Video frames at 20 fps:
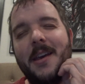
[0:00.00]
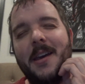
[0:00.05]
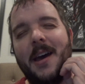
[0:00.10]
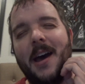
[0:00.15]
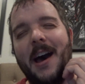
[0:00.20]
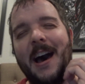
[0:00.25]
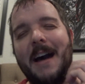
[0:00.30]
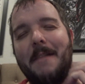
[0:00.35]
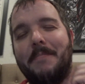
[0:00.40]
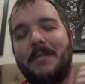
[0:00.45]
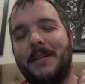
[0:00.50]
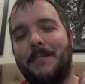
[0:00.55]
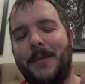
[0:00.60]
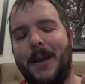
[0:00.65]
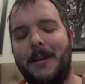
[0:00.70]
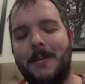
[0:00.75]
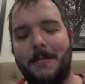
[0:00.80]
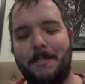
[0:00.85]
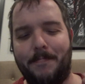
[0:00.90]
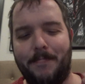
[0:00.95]
Um, but
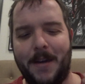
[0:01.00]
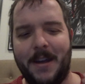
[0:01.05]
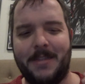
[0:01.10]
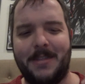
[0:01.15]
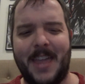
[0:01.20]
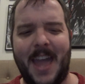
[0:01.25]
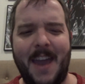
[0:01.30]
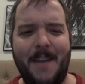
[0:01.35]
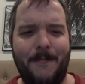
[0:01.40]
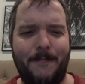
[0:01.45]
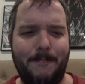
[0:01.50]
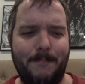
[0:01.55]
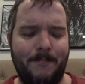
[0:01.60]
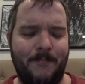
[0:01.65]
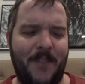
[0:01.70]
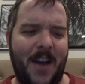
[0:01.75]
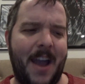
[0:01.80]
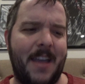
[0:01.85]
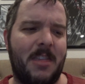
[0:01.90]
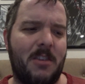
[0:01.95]
the but that
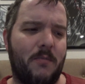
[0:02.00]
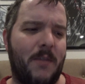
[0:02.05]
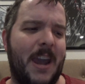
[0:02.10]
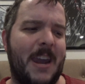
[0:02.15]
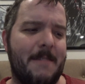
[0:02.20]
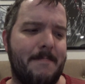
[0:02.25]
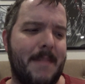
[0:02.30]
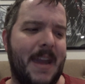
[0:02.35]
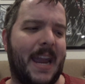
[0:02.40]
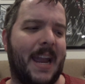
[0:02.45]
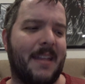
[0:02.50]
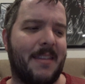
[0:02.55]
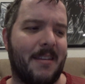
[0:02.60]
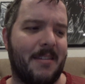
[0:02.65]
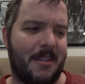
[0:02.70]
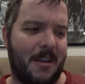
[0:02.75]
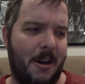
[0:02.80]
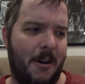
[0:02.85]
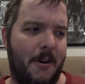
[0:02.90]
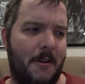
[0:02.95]
finds a way to make it
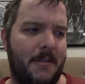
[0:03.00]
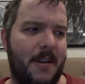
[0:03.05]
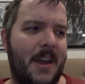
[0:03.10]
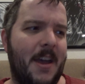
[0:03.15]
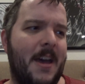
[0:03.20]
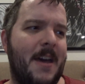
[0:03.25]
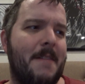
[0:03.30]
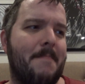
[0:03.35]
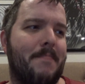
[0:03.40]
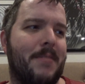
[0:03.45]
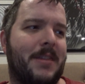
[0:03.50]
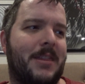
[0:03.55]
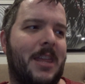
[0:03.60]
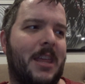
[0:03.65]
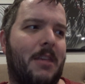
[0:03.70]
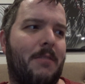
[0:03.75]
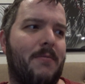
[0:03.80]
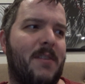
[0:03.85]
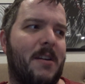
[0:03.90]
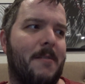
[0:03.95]
its own. But
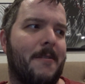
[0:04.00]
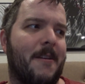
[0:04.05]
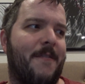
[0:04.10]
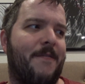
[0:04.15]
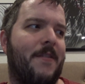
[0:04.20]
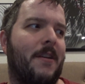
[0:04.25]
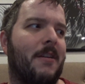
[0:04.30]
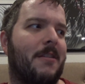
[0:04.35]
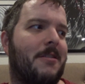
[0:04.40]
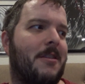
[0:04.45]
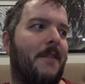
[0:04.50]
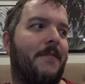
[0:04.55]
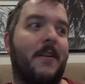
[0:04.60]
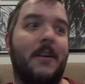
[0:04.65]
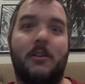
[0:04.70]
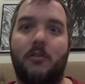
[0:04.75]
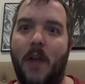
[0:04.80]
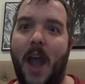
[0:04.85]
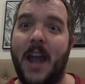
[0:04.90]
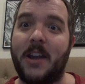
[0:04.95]
this one almost feels
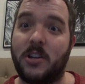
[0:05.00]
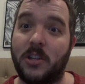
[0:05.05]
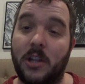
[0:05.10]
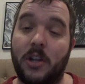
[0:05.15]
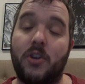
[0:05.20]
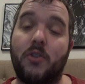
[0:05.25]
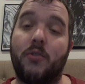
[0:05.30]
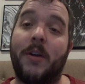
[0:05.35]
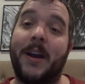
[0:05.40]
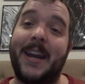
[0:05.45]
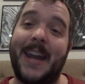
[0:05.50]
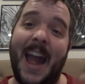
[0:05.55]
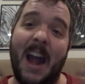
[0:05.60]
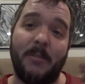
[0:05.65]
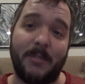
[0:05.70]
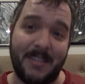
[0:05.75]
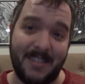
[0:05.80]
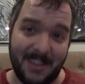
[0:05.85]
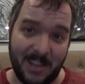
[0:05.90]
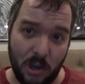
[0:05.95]
self-congratulatory in
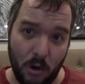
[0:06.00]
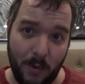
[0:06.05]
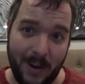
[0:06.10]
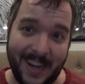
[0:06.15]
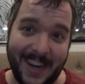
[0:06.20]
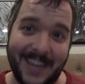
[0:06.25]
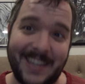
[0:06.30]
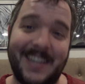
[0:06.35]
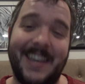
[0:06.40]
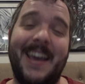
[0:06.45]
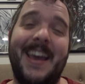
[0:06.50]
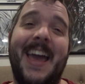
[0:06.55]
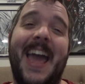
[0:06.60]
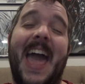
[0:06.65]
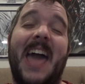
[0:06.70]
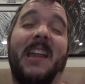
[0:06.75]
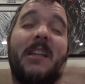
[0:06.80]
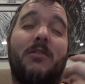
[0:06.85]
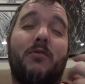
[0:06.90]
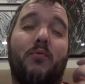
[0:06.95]
how it's doing it,
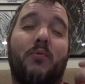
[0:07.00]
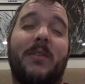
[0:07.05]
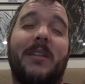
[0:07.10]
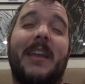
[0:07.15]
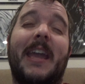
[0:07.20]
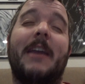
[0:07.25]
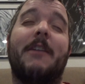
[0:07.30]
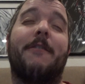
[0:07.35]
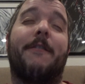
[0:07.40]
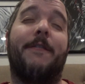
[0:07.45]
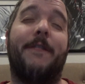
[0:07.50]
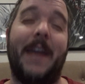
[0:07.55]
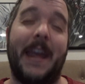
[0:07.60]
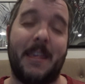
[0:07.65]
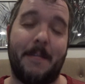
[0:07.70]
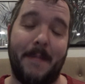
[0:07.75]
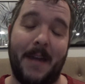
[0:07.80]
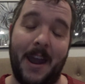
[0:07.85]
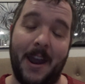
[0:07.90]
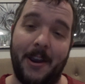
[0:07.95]
and it's really in your
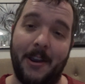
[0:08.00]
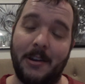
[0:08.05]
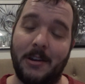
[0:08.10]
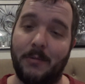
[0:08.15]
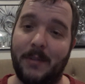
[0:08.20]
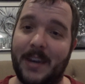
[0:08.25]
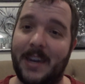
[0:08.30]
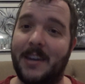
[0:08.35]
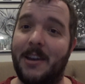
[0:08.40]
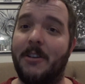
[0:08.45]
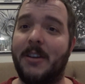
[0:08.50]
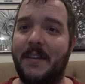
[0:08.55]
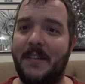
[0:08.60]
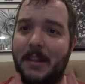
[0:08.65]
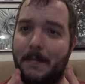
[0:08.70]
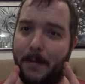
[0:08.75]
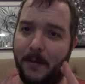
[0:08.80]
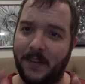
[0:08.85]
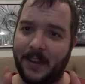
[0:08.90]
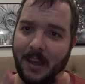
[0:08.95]
face about how you're doing it. And I'll give you
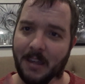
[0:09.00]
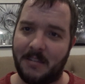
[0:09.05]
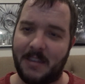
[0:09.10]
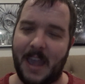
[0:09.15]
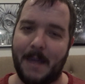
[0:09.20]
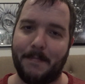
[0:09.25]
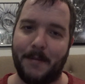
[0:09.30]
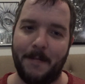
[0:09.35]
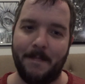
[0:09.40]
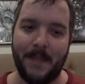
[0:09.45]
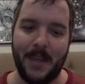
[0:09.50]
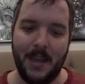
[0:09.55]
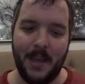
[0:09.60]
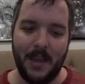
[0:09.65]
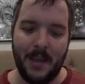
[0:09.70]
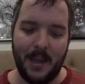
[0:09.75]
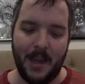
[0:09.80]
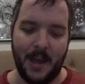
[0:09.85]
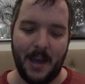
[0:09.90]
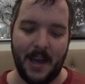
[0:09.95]
the perfect example.
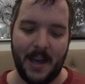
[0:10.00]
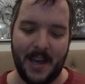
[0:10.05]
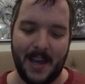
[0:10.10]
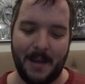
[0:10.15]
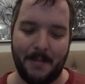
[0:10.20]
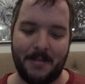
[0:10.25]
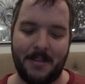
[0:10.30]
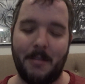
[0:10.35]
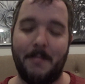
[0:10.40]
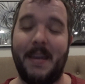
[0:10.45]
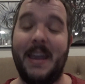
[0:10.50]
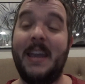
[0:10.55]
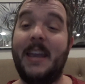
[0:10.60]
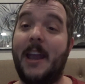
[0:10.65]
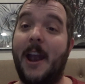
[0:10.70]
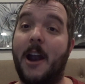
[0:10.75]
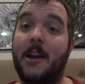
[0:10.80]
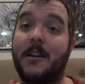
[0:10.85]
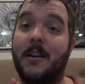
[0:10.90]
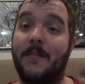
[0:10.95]
Um, so the main
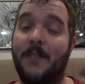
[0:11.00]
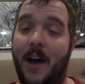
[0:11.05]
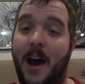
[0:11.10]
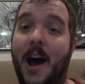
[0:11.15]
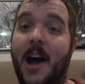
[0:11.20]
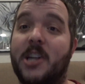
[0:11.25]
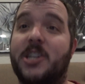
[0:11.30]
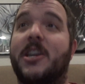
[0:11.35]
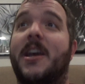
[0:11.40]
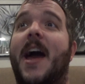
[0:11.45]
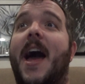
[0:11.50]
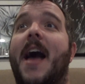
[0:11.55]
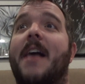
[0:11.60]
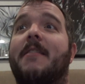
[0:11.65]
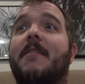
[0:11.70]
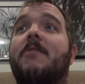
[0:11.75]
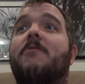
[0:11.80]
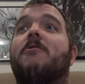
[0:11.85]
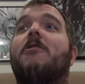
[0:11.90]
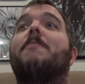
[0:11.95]
character of Asha
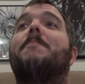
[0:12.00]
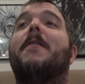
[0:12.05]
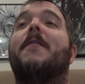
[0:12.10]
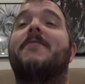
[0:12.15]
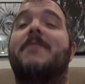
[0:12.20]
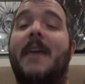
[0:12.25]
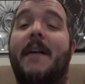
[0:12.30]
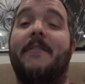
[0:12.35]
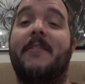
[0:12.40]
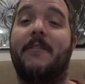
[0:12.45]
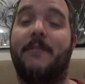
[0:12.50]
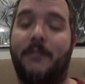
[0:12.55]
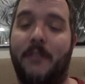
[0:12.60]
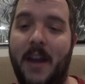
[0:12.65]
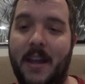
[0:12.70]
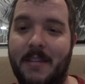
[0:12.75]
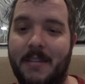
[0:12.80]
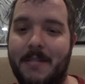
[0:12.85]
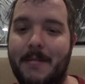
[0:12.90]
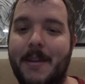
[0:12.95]
has this group of seven
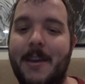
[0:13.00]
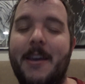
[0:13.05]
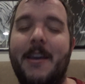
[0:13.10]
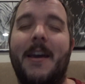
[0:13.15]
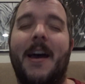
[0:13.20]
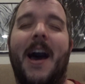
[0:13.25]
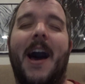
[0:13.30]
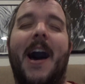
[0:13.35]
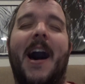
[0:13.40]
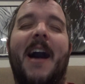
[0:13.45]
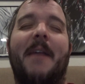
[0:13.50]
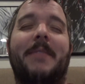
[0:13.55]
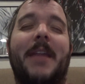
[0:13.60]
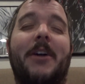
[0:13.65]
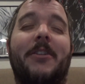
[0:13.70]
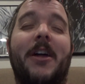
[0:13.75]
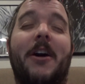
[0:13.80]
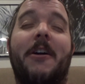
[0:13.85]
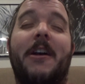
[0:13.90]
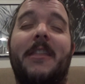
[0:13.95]
friends. Um,
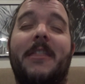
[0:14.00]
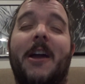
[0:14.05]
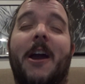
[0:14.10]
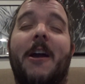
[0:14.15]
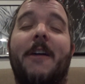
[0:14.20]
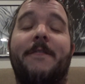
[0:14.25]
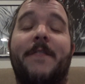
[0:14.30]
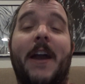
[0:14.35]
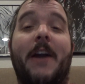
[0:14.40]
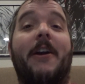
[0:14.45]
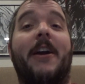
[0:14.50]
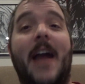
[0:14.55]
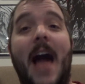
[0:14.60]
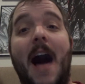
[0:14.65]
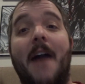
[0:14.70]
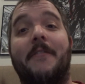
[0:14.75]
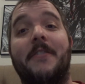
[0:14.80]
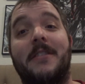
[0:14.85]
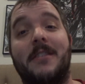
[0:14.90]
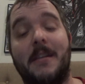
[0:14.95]
now they're, they're very
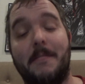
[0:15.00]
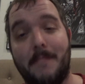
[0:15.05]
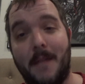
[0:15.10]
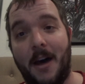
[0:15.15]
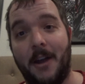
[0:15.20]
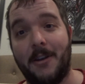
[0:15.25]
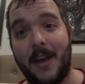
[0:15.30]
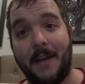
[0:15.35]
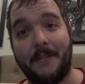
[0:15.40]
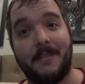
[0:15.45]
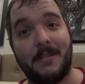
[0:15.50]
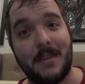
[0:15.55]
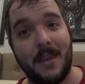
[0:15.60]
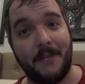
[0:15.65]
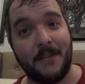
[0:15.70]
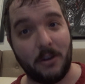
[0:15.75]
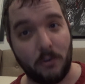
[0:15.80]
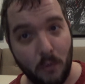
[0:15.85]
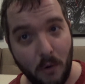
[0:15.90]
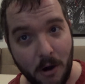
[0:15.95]
obviously modeled after
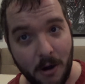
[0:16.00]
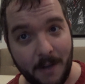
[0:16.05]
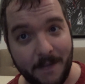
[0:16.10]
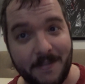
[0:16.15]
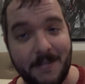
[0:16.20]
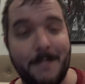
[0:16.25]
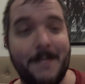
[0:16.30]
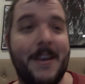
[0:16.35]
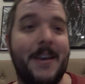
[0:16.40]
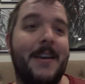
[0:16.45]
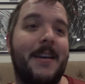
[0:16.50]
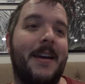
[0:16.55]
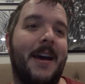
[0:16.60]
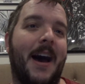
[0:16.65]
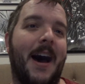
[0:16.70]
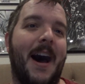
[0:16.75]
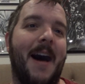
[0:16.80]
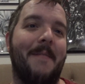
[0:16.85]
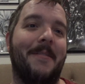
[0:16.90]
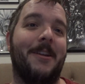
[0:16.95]
seven dwarves.
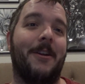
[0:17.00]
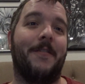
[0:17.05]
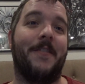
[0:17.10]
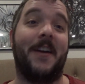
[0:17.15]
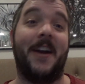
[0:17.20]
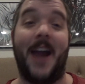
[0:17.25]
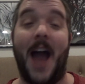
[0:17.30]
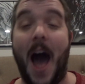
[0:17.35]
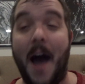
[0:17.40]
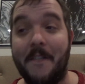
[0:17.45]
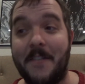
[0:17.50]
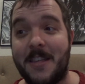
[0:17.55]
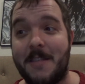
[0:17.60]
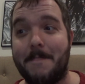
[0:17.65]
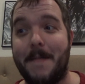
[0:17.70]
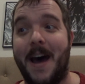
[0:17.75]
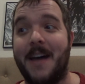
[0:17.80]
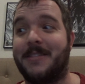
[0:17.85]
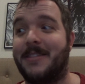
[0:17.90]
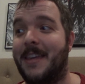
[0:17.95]
Um, they were very obvious
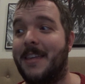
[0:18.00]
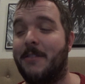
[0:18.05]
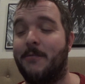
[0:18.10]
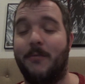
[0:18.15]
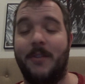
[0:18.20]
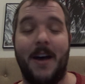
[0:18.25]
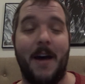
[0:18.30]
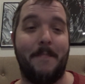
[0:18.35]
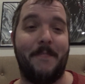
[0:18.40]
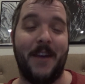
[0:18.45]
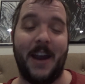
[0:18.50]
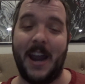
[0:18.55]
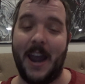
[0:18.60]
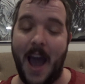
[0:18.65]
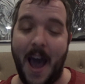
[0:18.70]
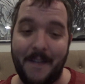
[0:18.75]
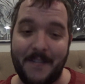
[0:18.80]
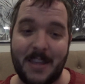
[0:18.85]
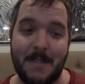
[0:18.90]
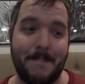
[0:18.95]
about this, uh, very
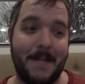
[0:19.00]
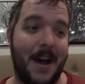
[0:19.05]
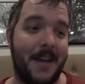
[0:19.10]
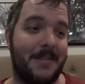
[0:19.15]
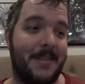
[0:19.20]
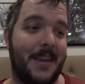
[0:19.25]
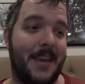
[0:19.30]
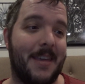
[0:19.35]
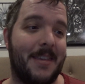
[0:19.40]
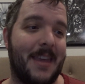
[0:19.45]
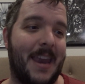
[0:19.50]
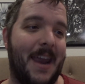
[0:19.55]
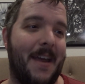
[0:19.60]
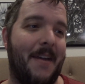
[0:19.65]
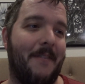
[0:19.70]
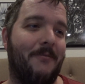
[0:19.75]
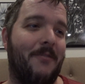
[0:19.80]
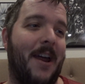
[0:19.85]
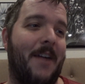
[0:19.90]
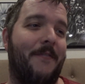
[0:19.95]
obvious about this. And
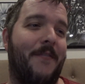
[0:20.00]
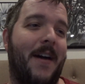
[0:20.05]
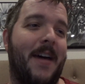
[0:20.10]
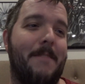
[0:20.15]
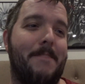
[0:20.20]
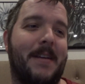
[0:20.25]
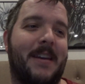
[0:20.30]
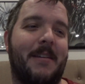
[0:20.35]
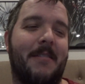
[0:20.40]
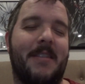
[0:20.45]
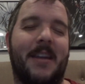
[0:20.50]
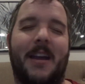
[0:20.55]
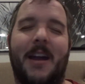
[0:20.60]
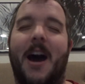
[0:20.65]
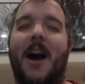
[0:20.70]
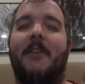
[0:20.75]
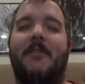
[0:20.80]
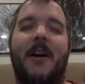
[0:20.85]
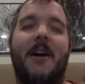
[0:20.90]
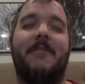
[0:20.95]
I, when I finally picked it, I was like,
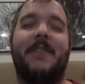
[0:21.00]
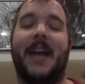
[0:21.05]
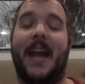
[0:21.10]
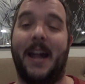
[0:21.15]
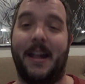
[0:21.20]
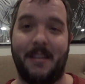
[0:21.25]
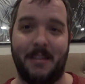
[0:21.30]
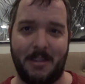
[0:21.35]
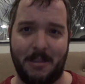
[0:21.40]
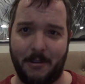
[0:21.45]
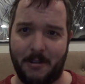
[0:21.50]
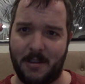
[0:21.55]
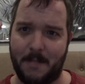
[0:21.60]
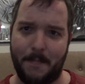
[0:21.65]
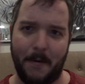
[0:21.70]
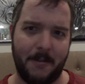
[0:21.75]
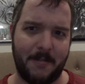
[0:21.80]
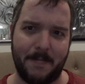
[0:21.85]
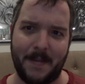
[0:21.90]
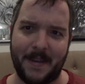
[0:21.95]
oh, okay, they're
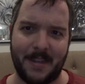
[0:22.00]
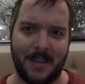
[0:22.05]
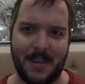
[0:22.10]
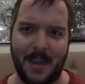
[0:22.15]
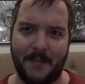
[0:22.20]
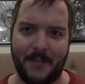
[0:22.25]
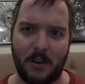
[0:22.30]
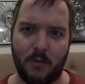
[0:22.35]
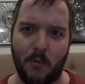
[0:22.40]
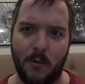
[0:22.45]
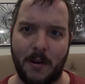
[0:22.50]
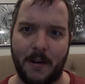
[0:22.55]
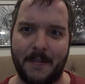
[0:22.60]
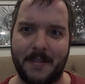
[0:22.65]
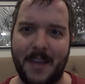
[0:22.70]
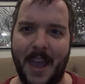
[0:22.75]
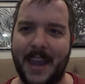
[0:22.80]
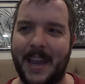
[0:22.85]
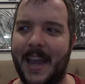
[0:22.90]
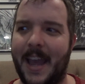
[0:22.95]
supposed to be the Seven
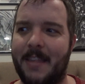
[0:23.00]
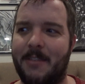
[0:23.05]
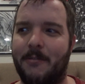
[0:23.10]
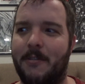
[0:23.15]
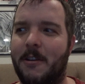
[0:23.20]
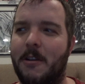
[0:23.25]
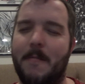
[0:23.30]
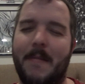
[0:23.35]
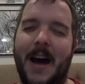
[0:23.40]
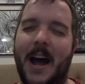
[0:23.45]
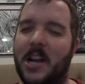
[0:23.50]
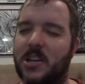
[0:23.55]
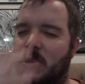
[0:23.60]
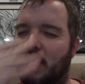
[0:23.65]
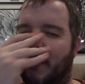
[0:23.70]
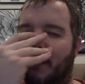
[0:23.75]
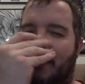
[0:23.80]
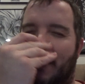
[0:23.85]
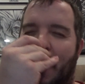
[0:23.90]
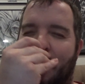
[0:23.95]
Dwarves, I guess, or an homage to
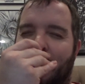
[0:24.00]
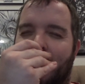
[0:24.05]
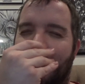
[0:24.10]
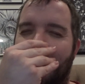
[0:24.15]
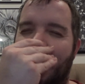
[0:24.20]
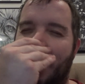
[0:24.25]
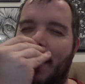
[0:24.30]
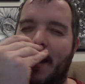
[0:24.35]
them or whatever.